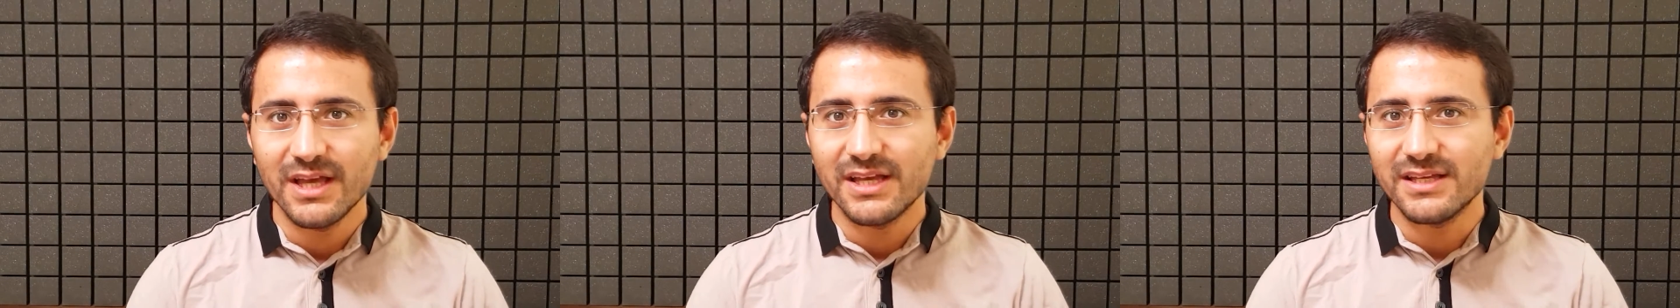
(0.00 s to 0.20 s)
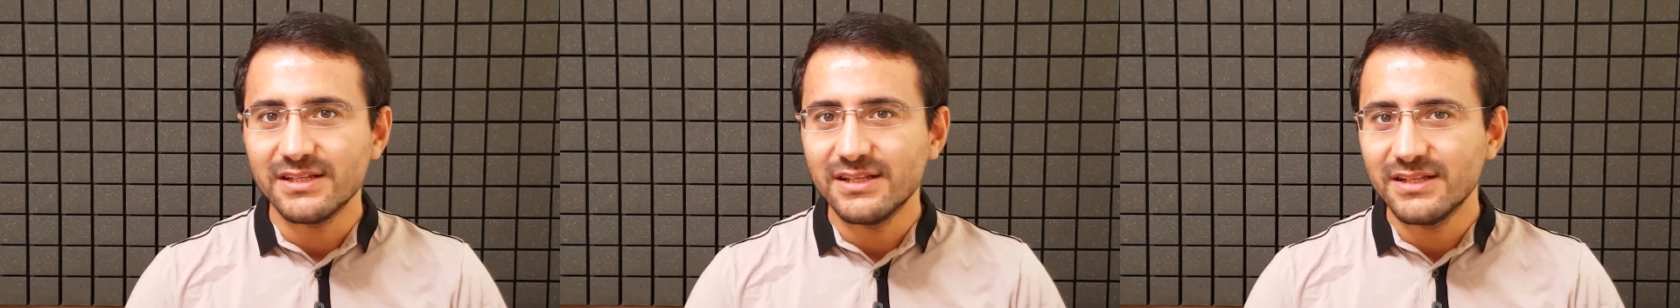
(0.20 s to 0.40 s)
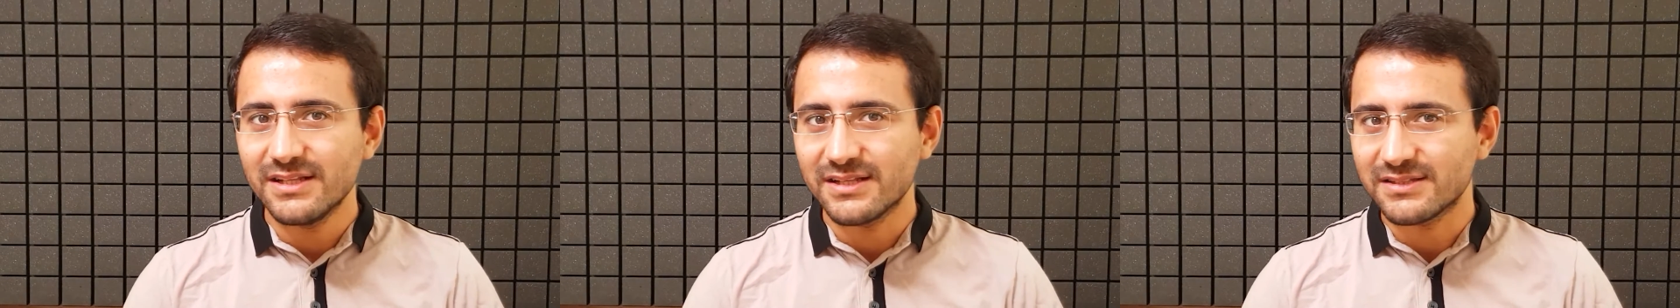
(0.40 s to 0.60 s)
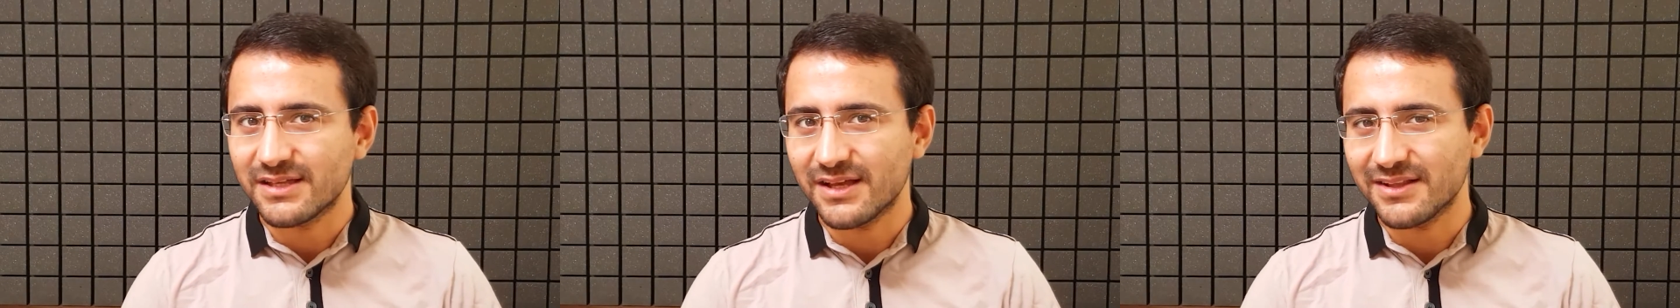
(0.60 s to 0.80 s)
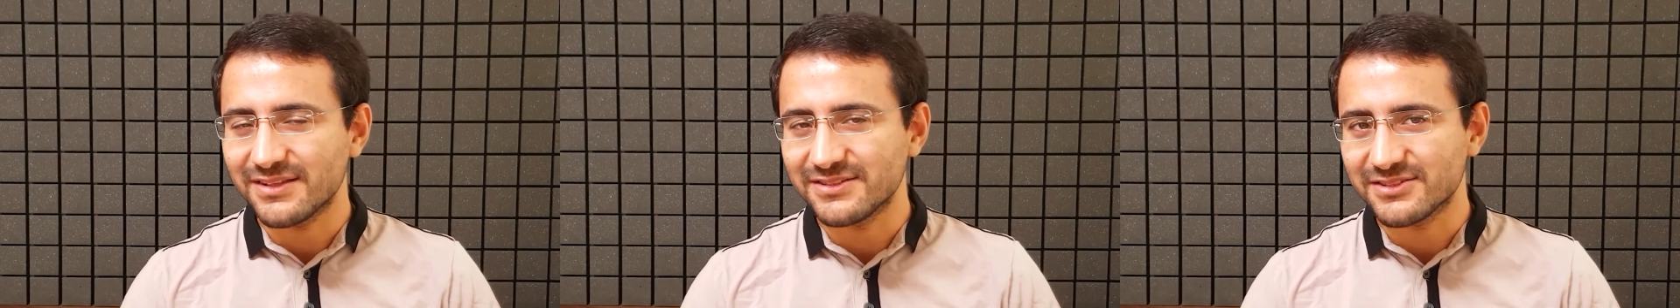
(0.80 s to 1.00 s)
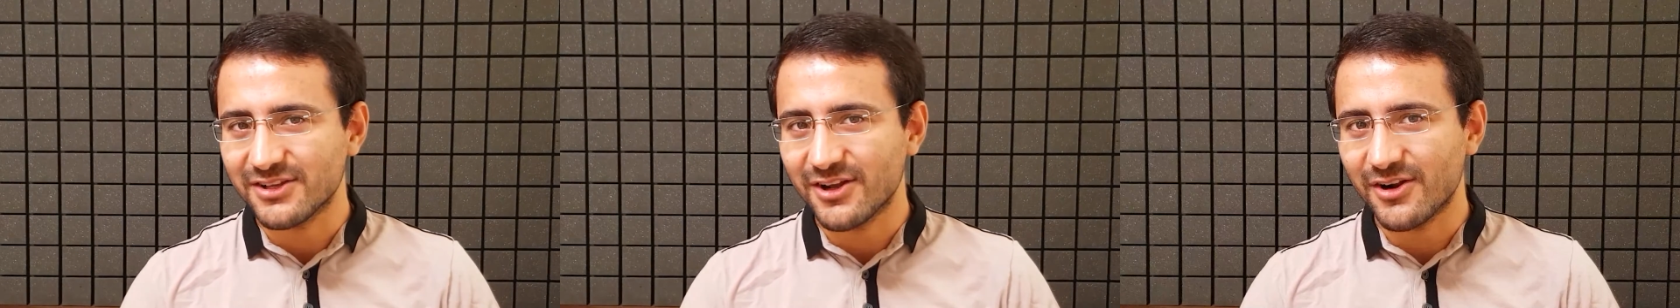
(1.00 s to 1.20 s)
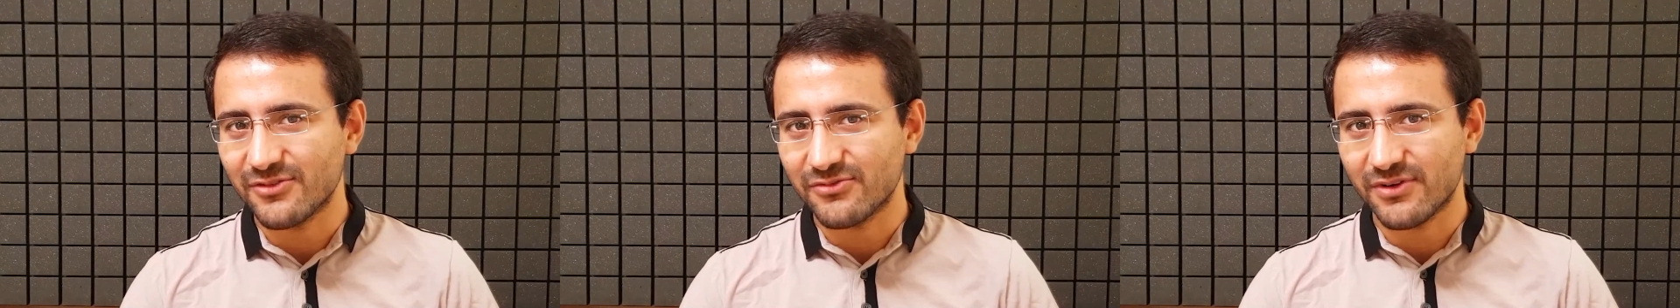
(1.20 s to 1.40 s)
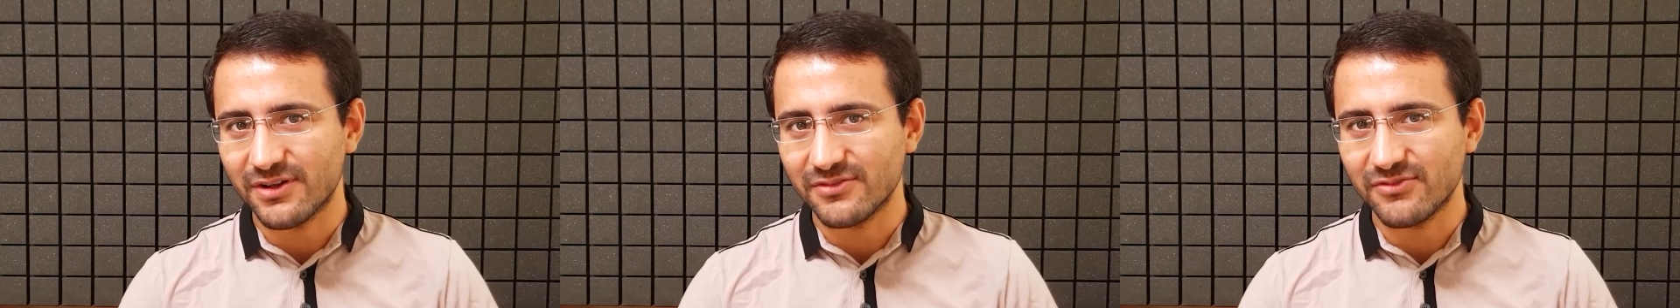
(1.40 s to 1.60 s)
He didn't tell his
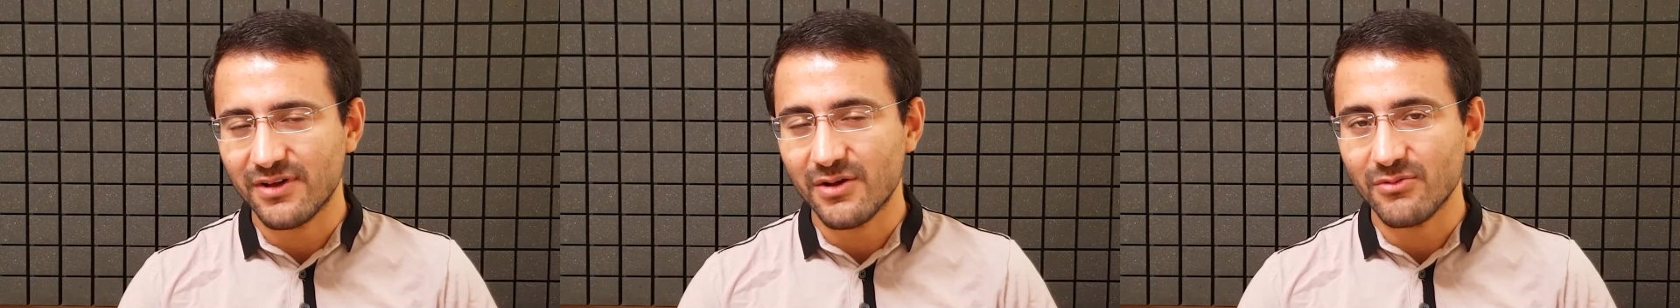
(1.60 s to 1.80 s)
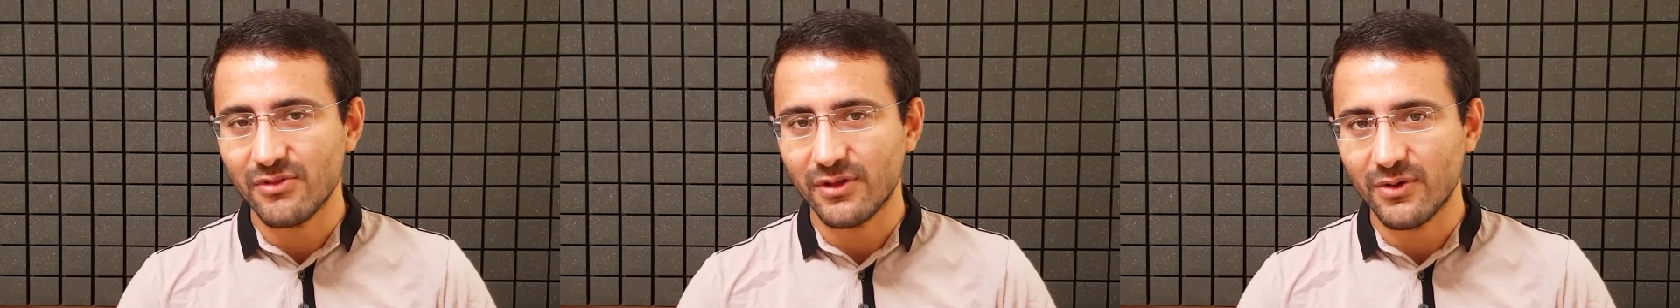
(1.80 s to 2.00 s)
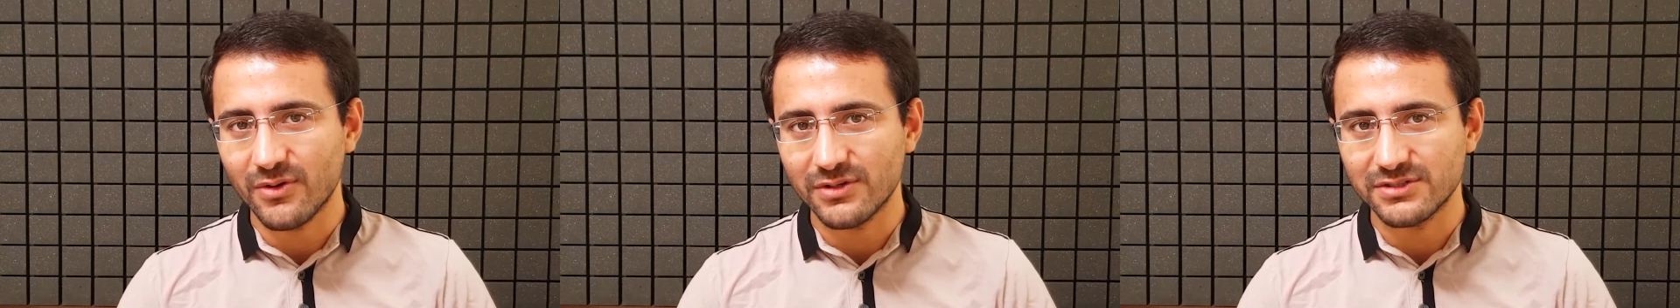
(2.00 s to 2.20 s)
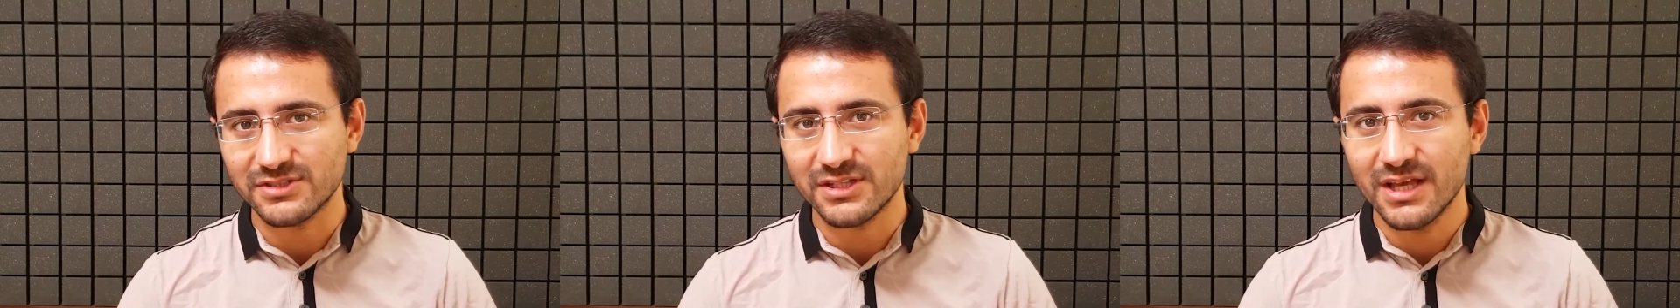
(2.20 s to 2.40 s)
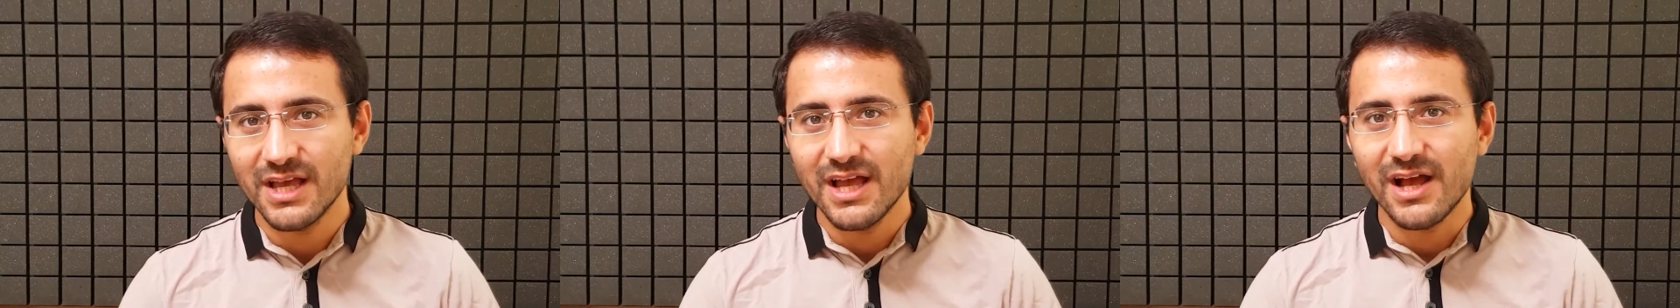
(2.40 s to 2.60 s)
girlfriend found the coins,